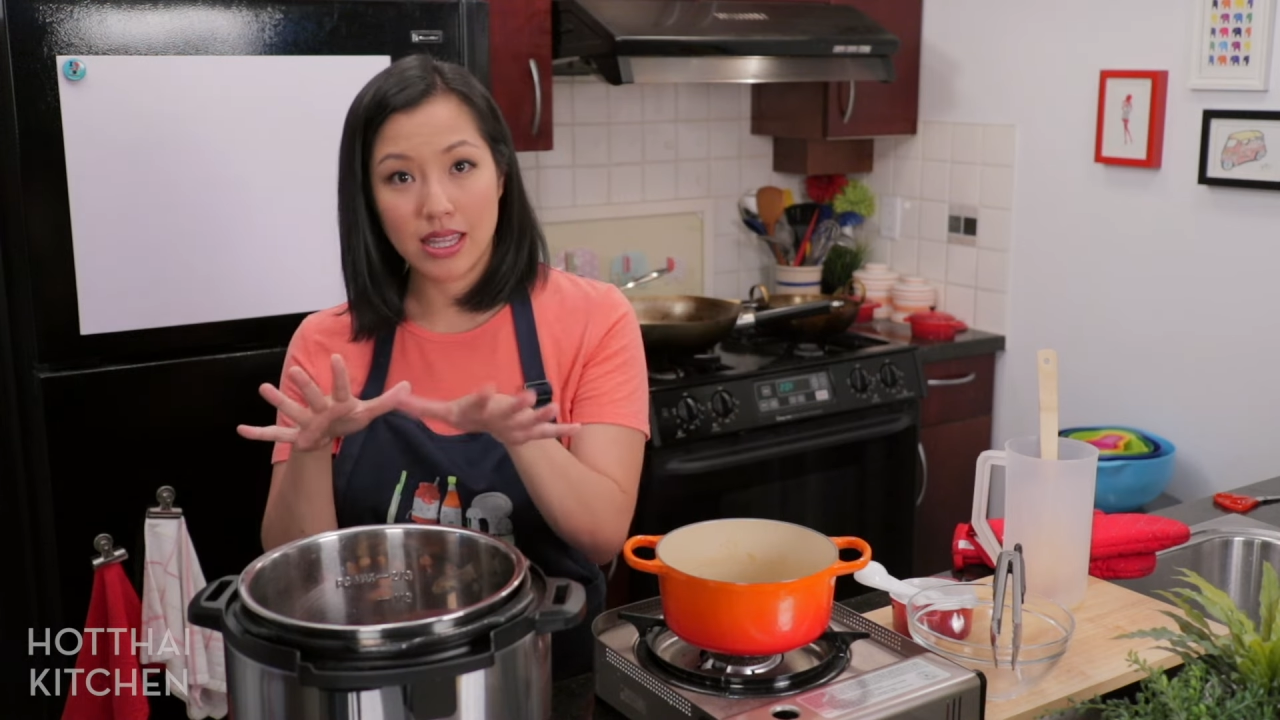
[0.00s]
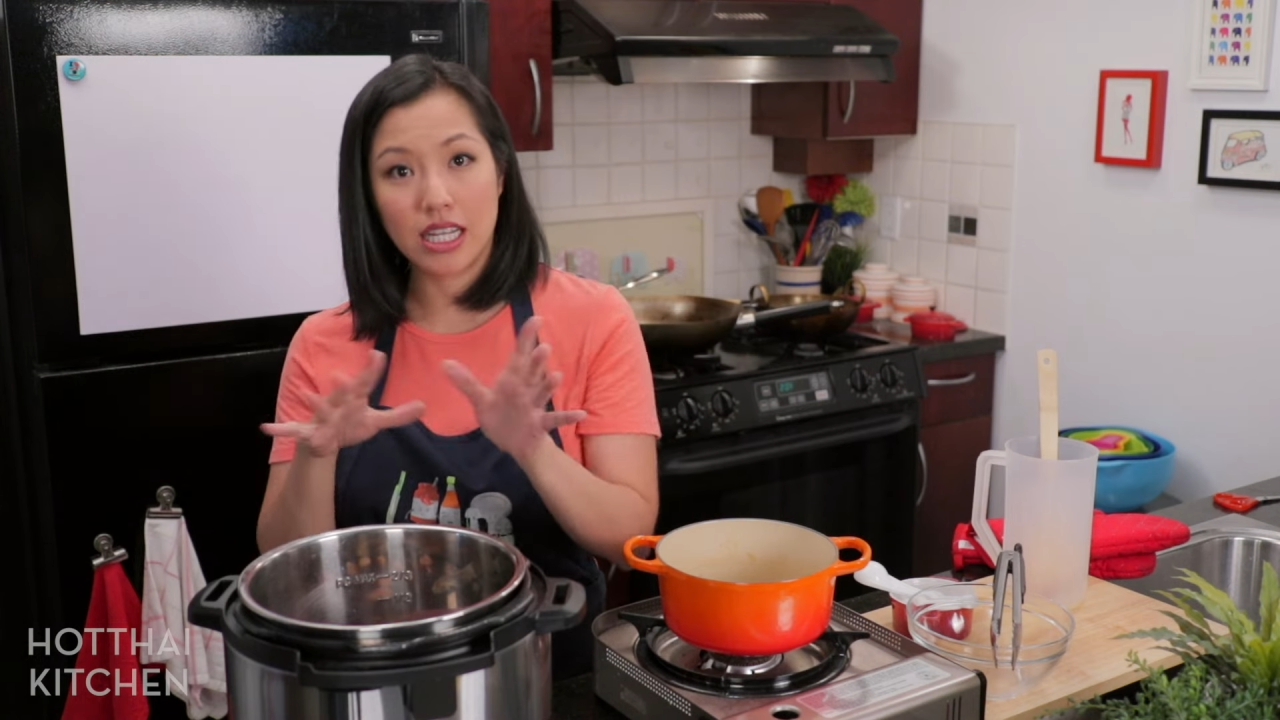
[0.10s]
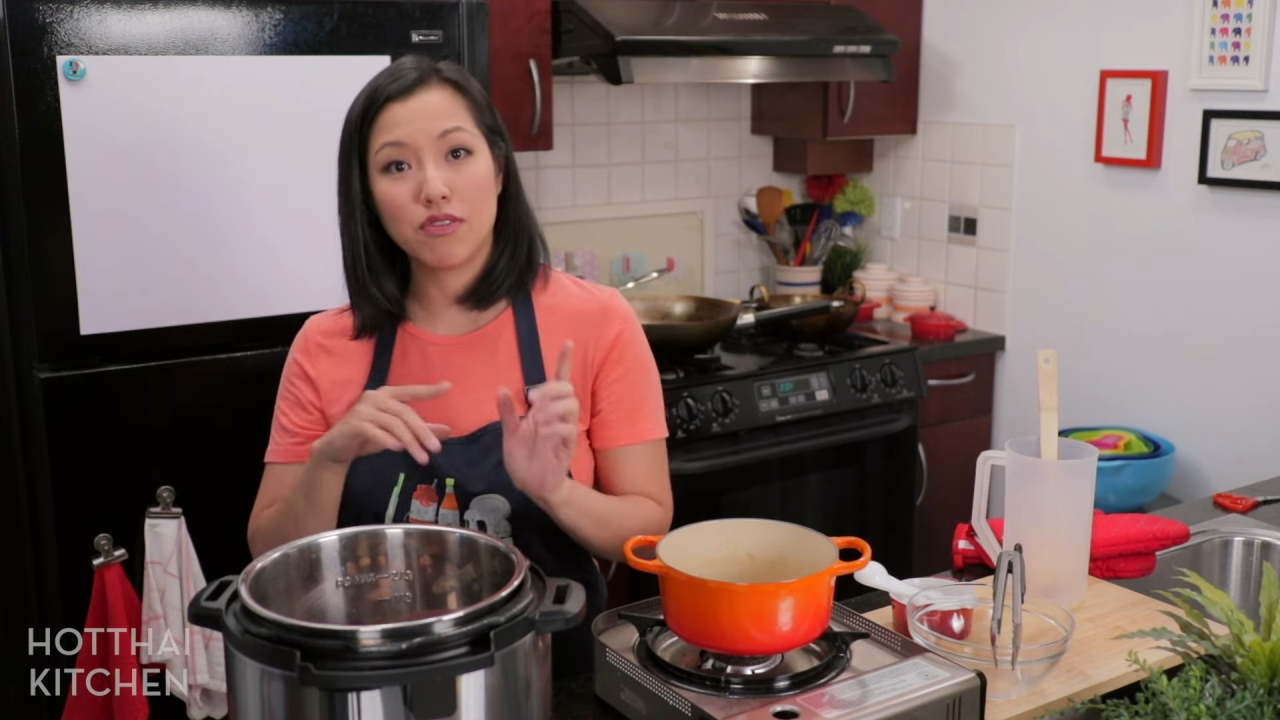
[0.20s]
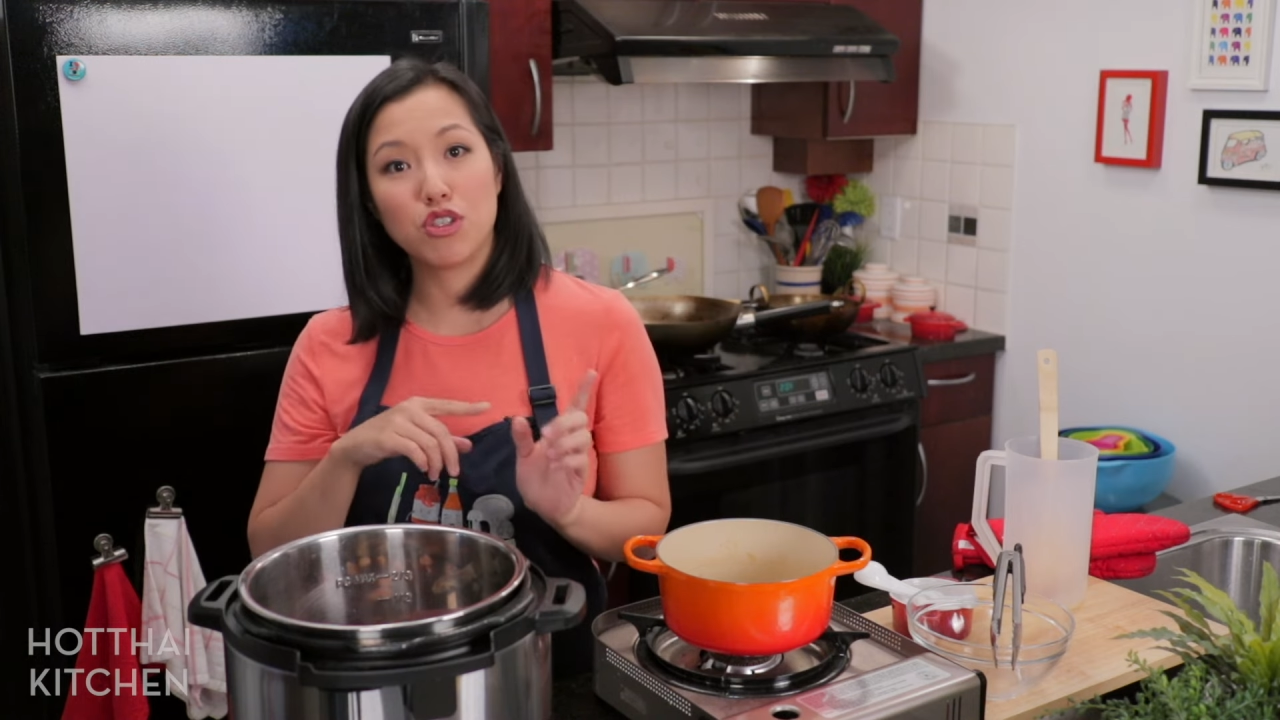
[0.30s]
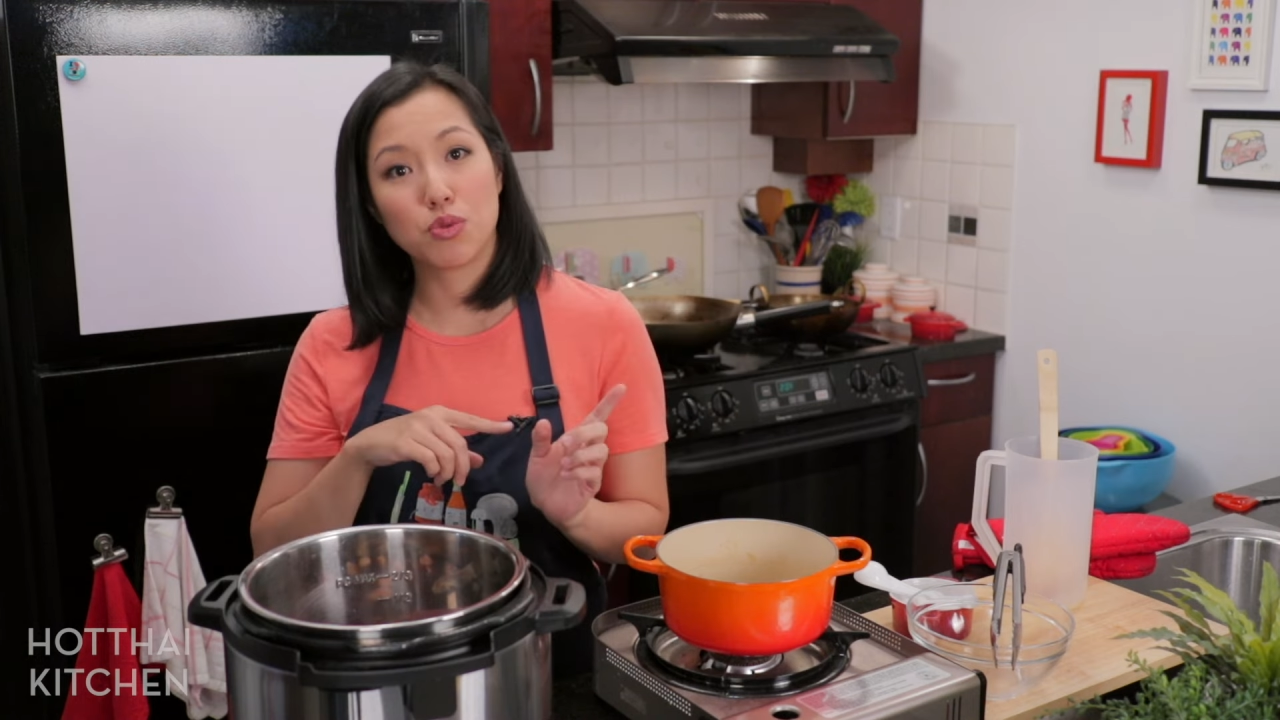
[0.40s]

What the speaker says: than if you